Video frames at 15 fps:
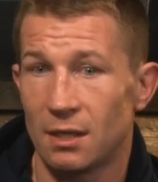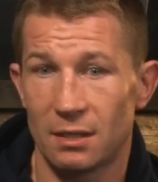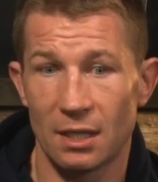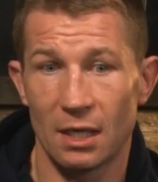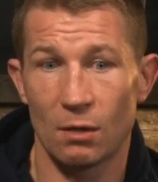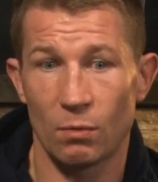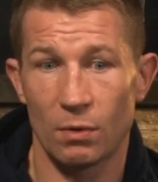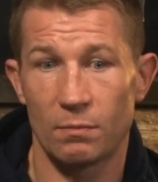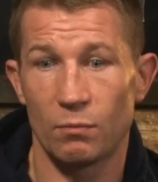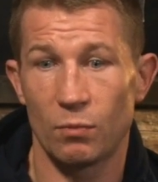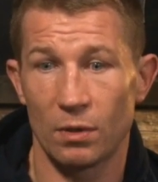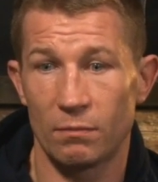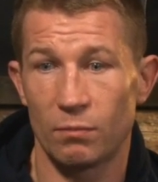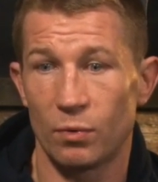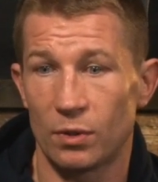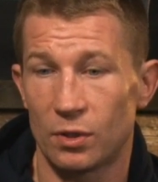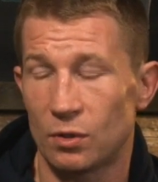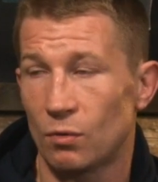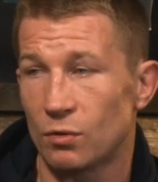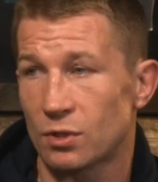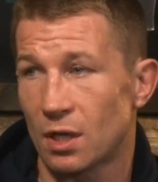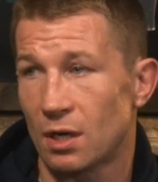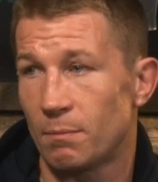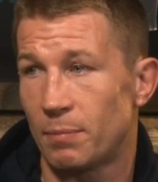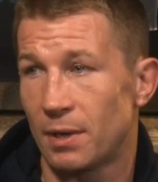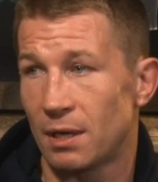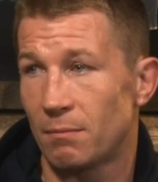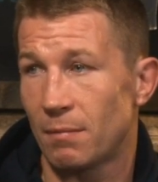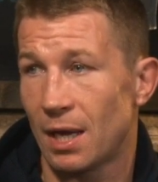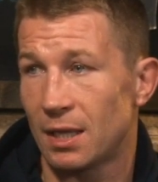deal with, with, with those kind of
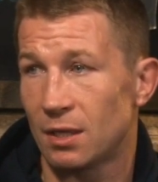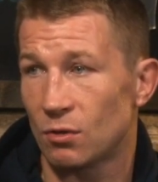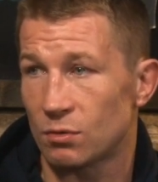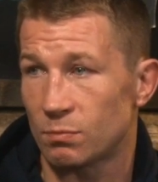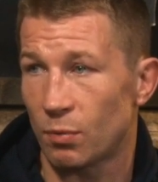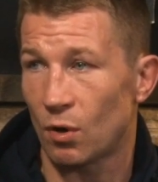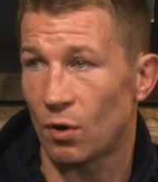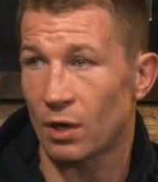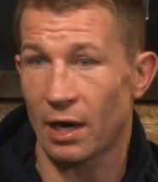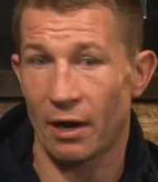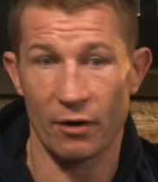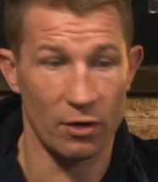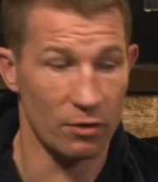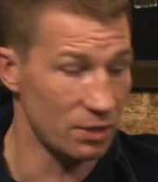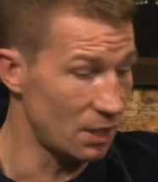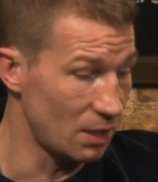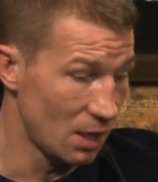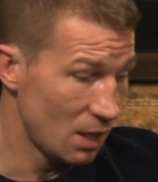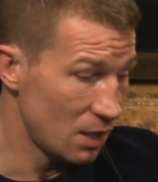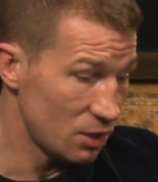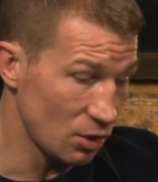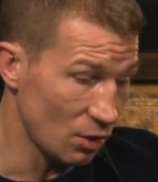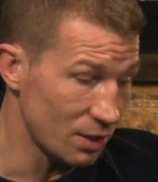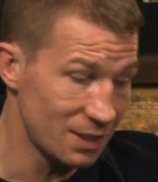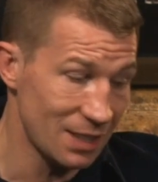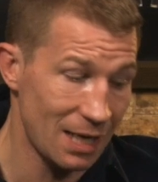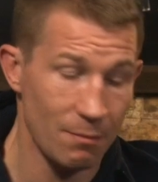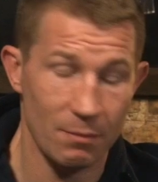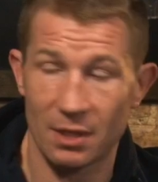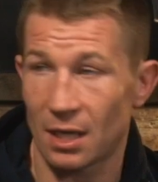big men, those ball carriers, and saw the
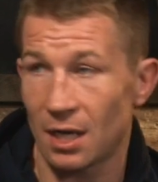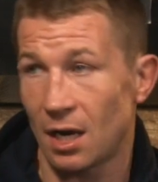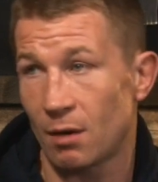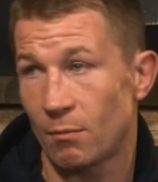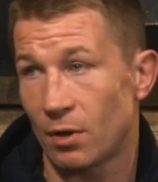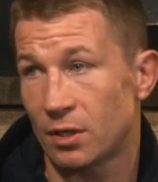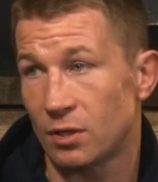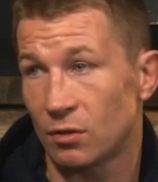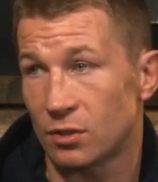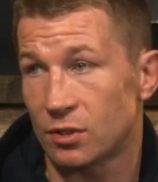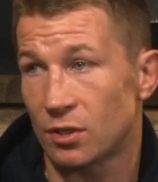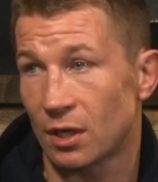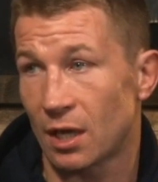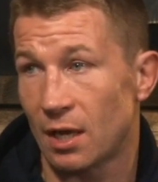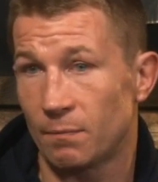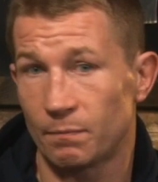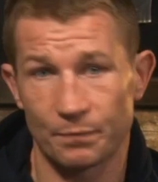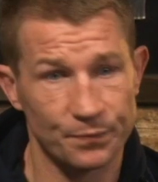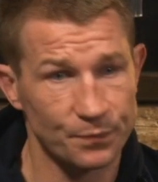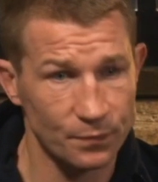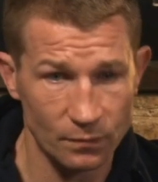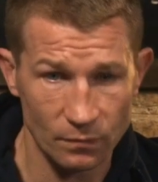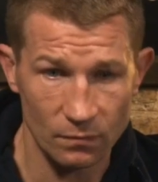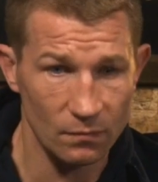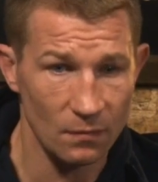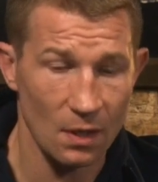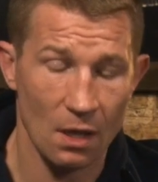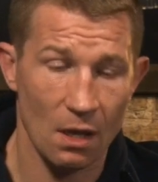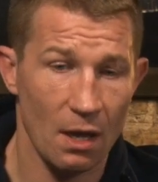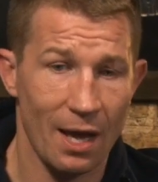same in the Clermont-Ulster game.
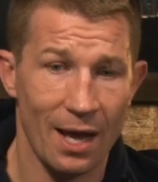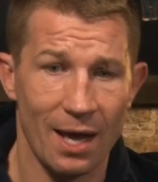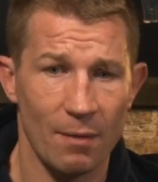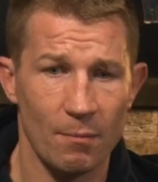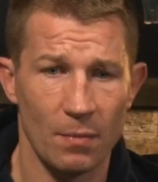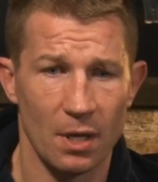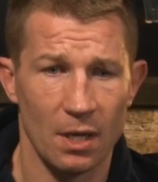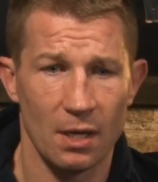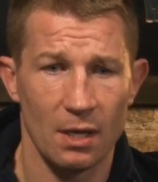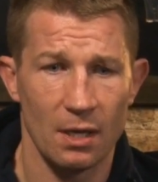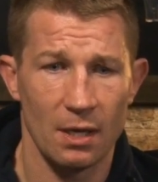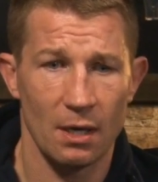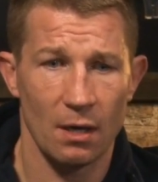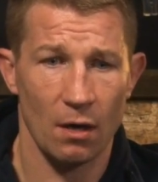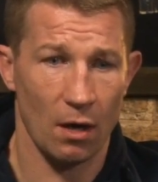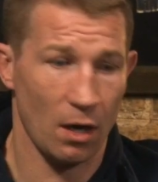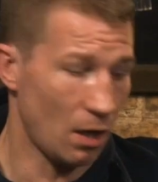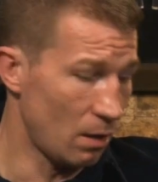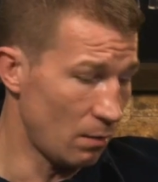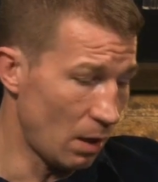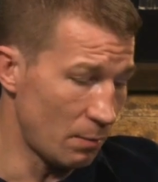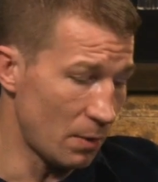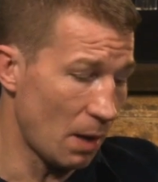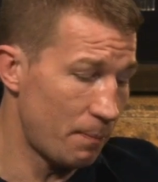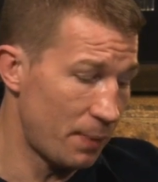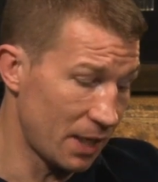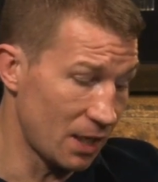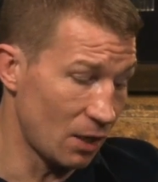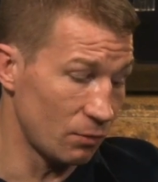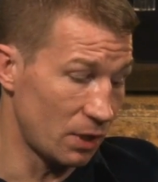Um, I, I'm not
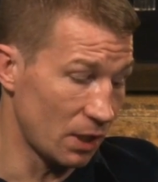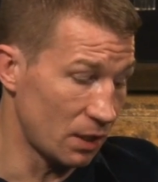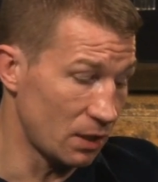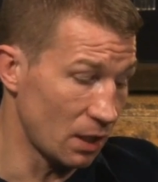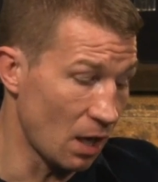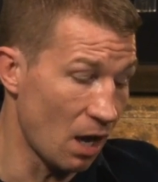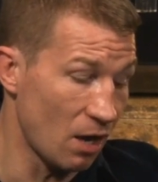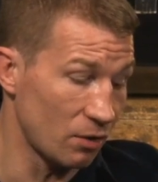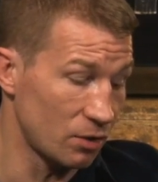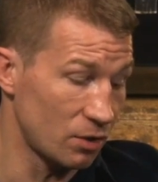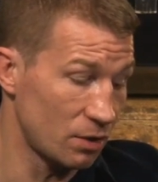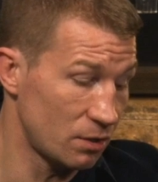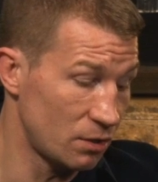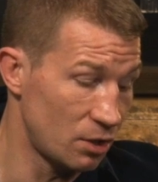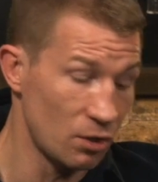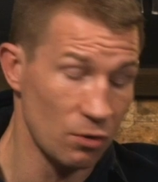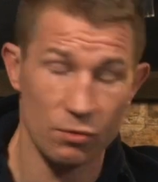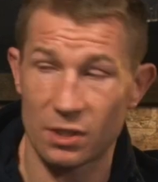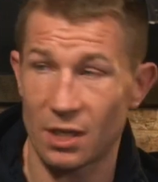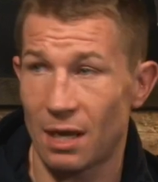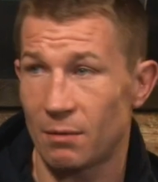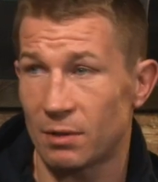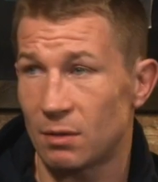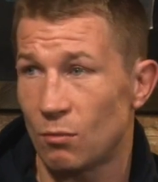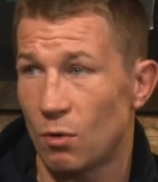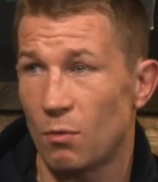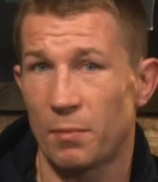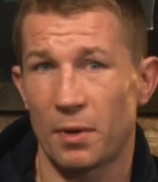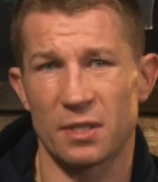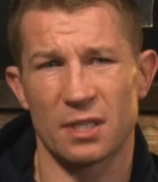picking out the, the Connacht-Toulouse game at the
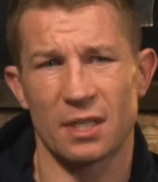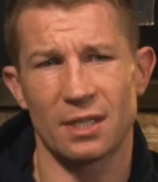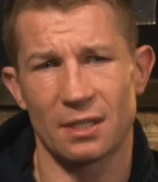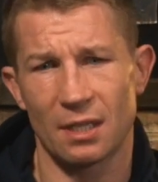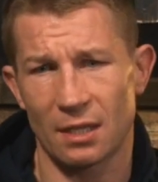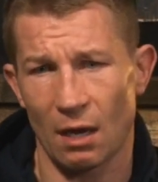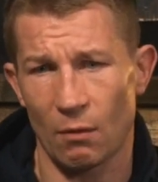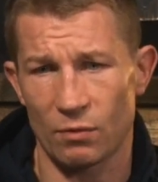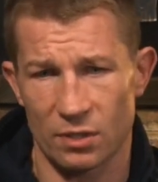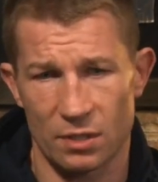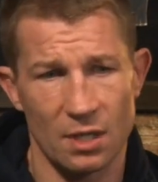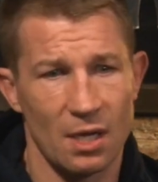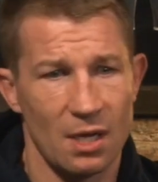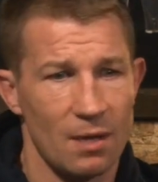moment because I think that that was,